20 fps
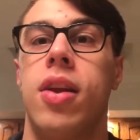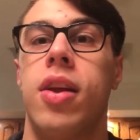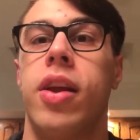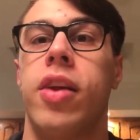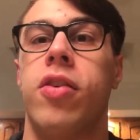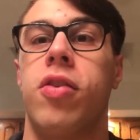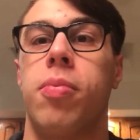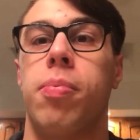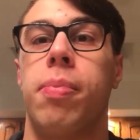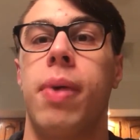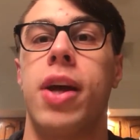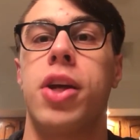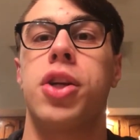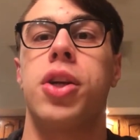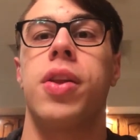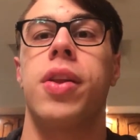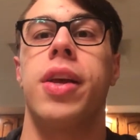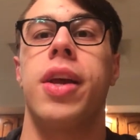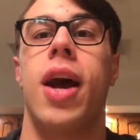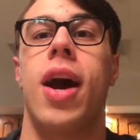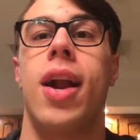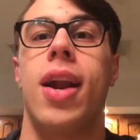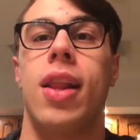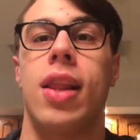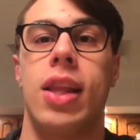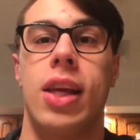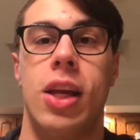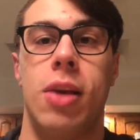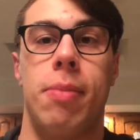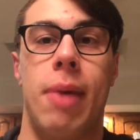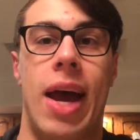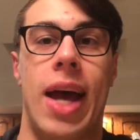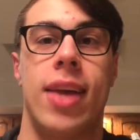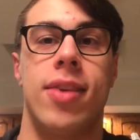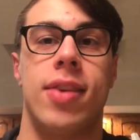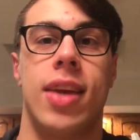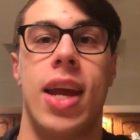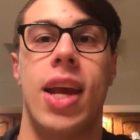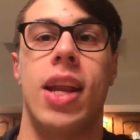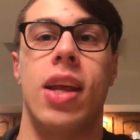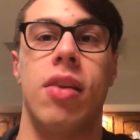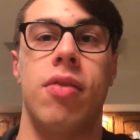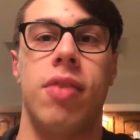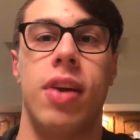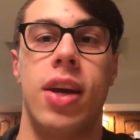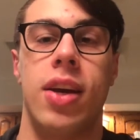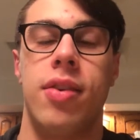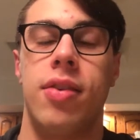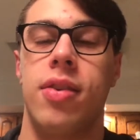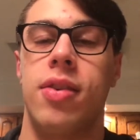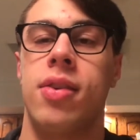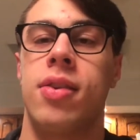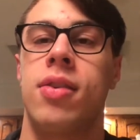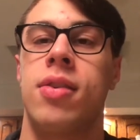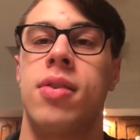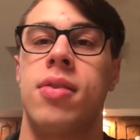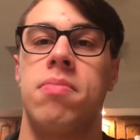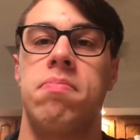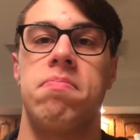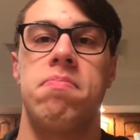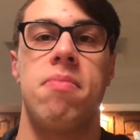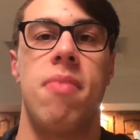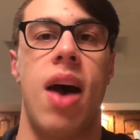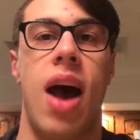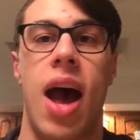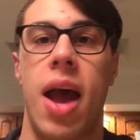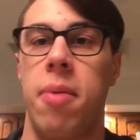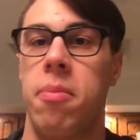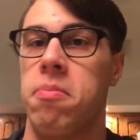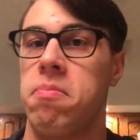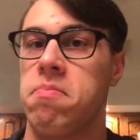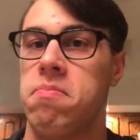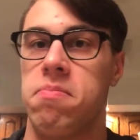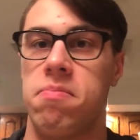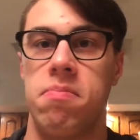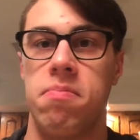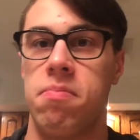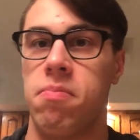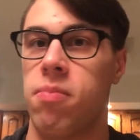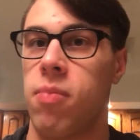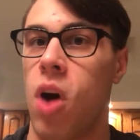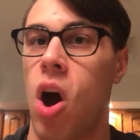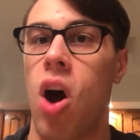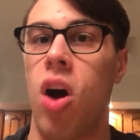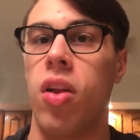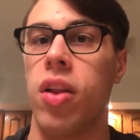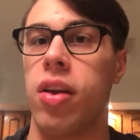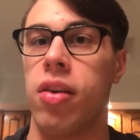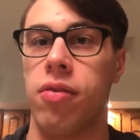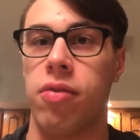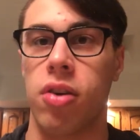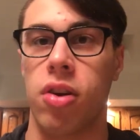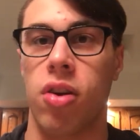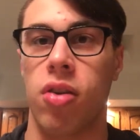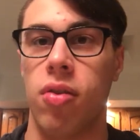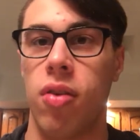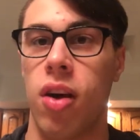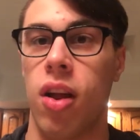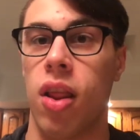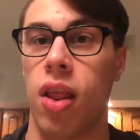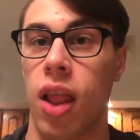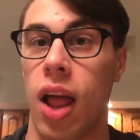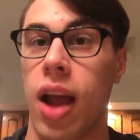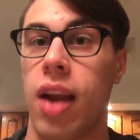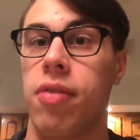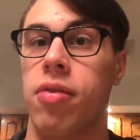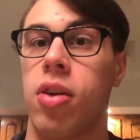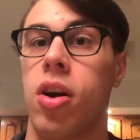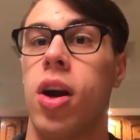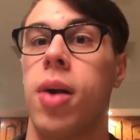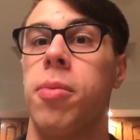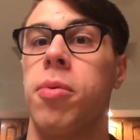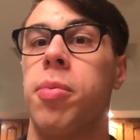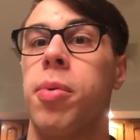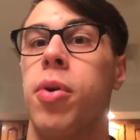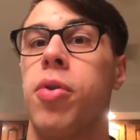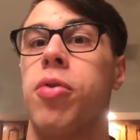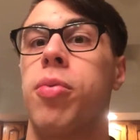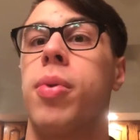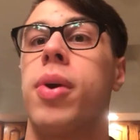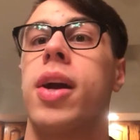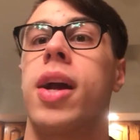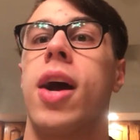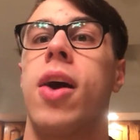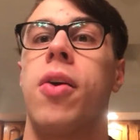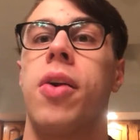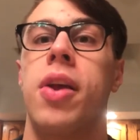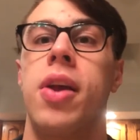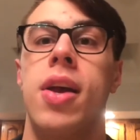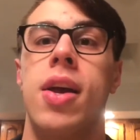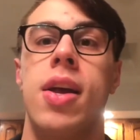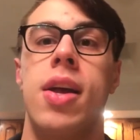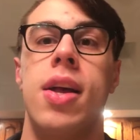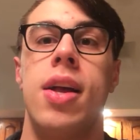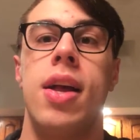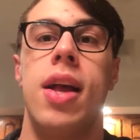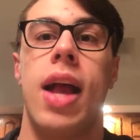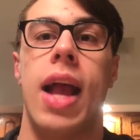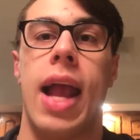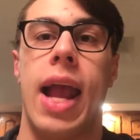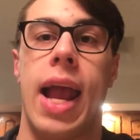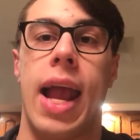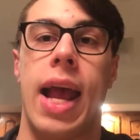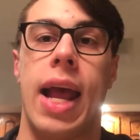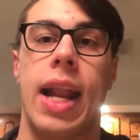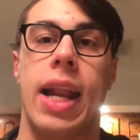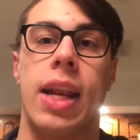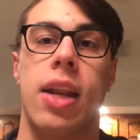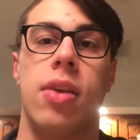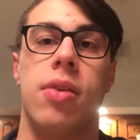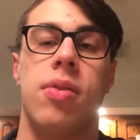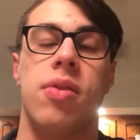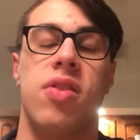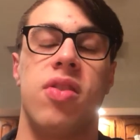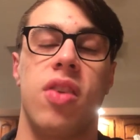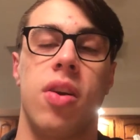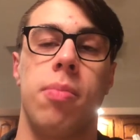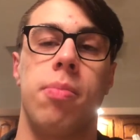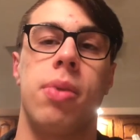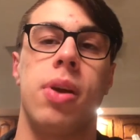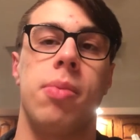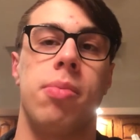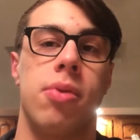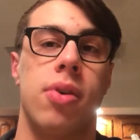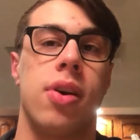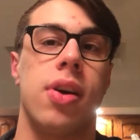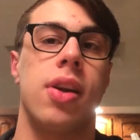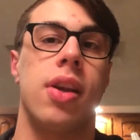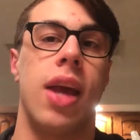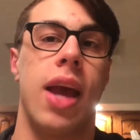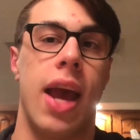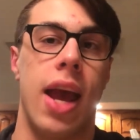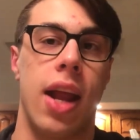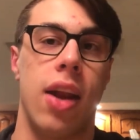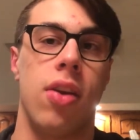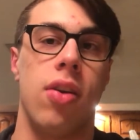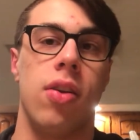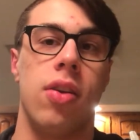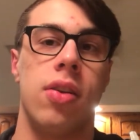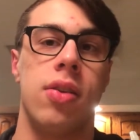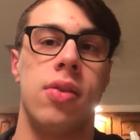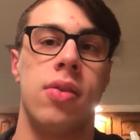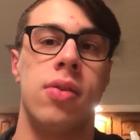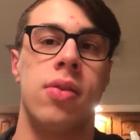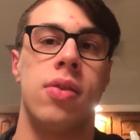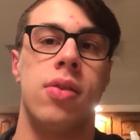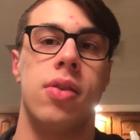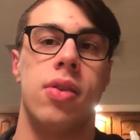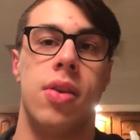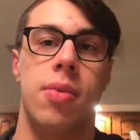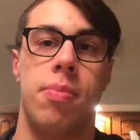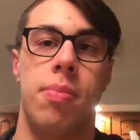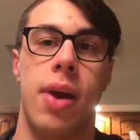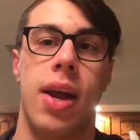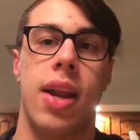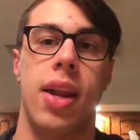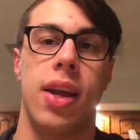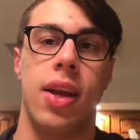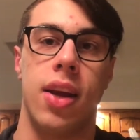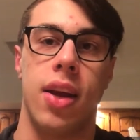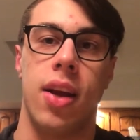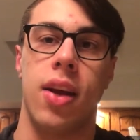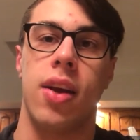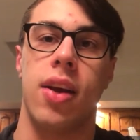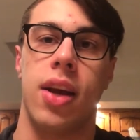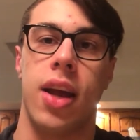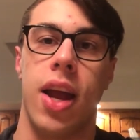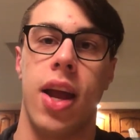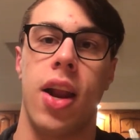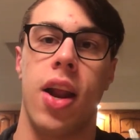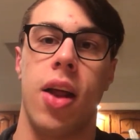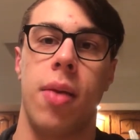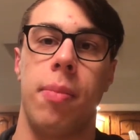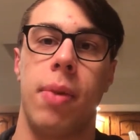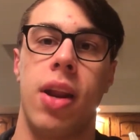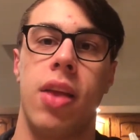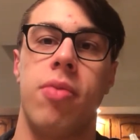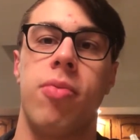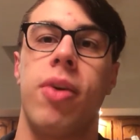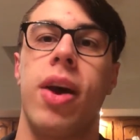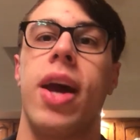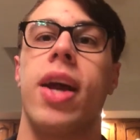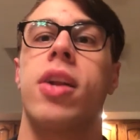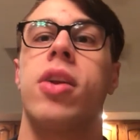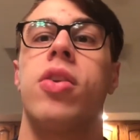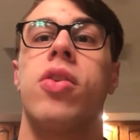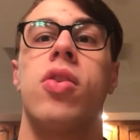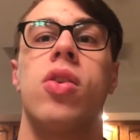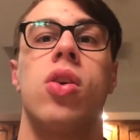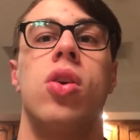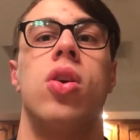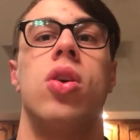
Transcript: Especially on a lean mass gaining phase, I'm all in for a lot of carbs post-workout. And some people can handle, depending, again, on many factors,